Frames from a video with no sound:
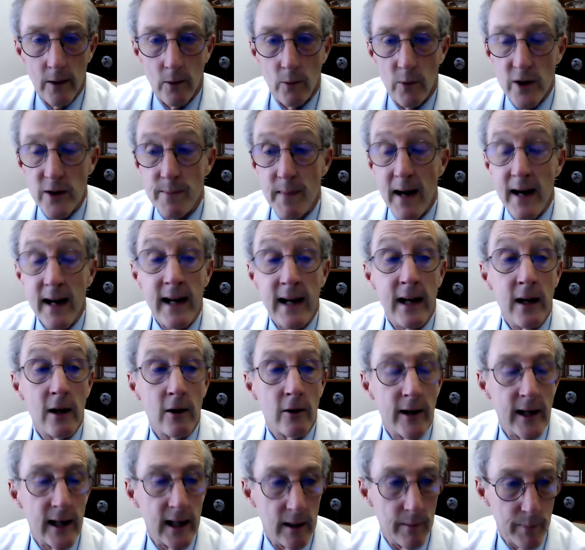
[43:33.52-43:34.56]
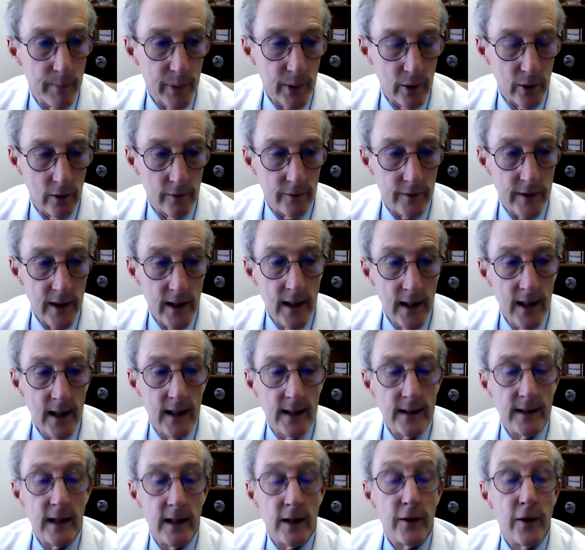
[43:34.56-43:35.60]
Was my hearing improved?
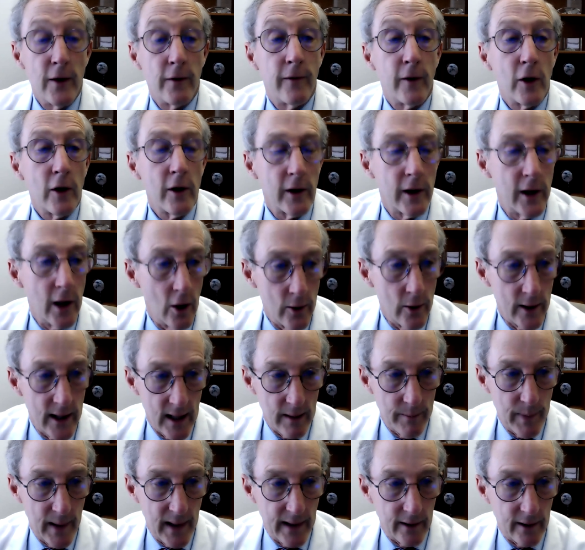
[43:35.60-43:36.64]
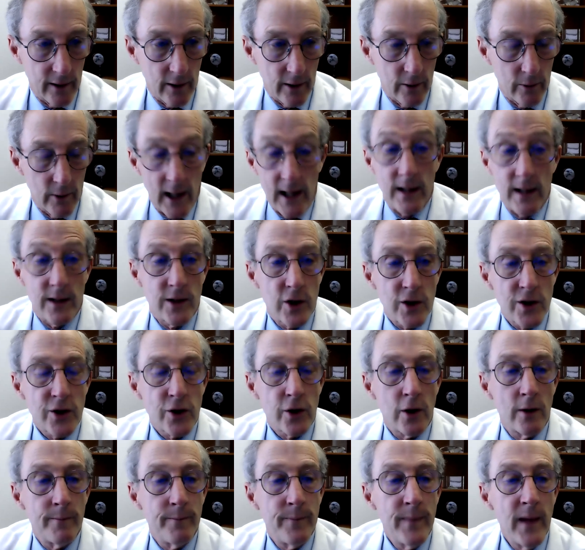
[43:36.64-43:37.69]
Did the vertigo get better, right? Just
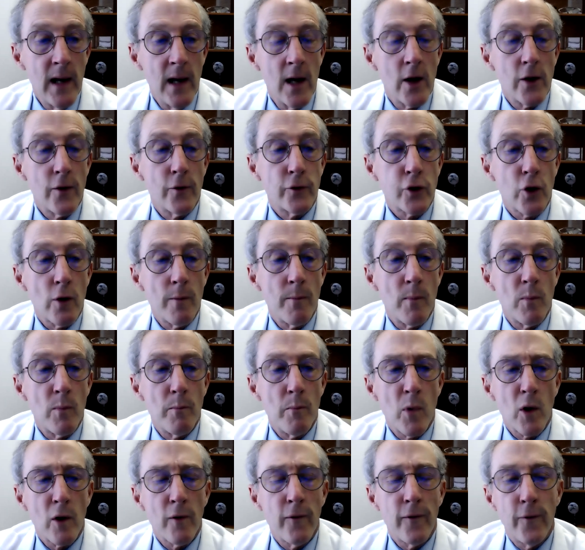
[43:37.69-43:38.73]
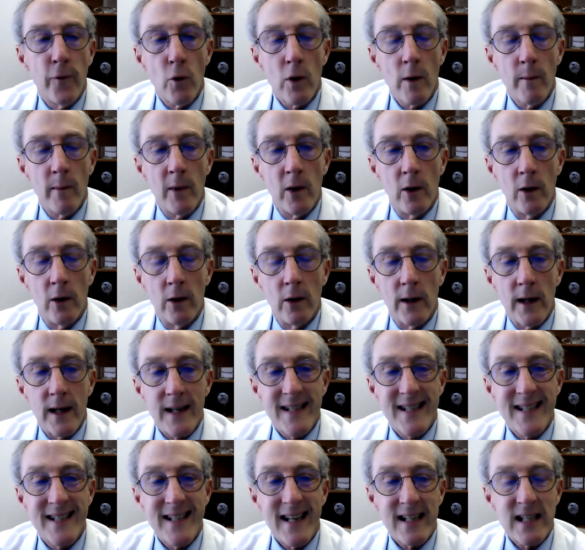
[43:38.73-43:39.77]
some, some more formal
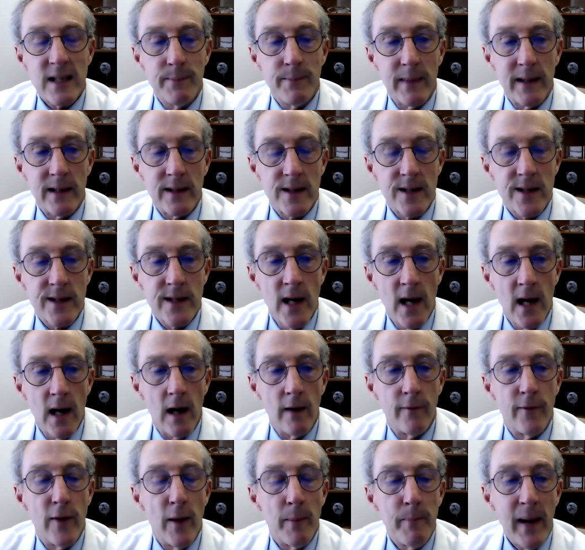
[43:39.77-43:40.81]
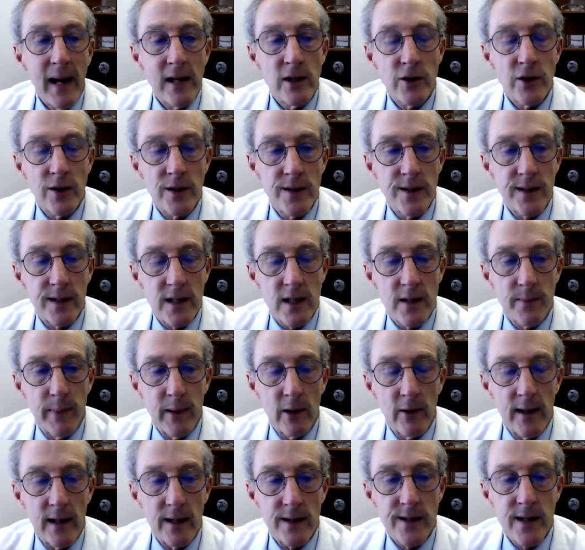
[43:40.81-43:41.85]
assessments of the patient's
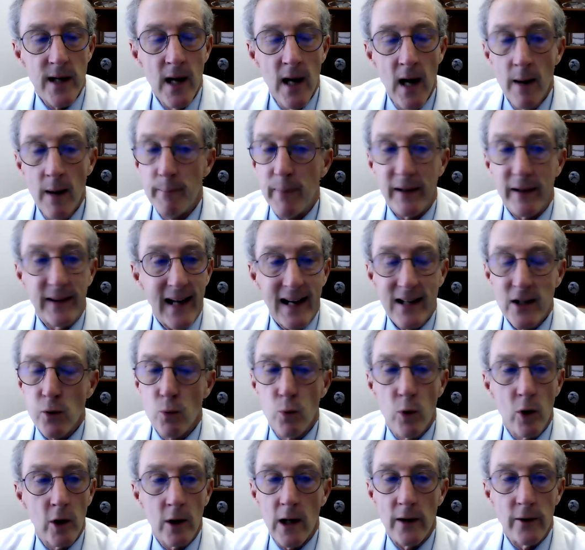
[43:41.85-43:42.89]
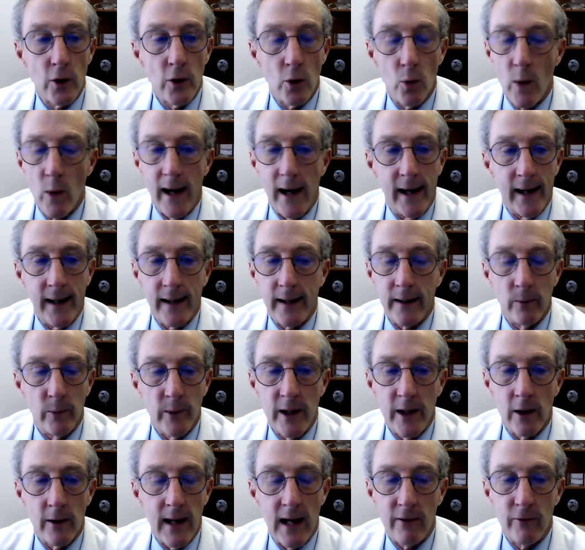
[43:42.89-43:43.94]
experience, but that's work underway and we
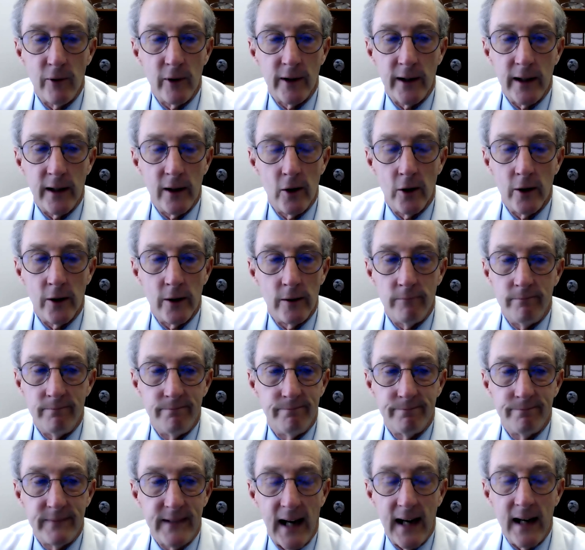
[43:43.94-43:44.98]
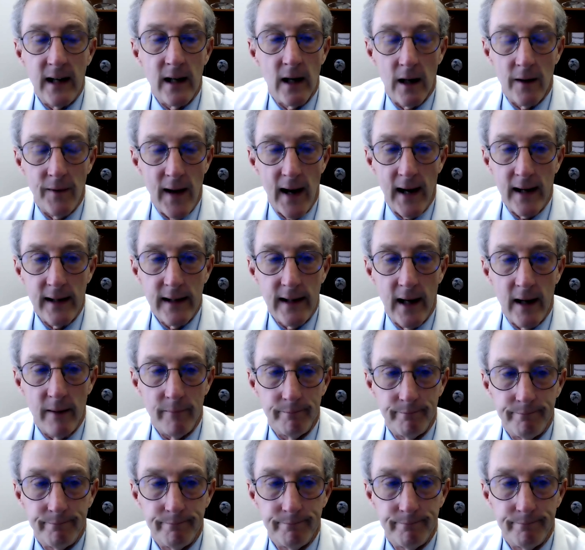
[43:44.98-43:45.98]
don't have really good data on that yet.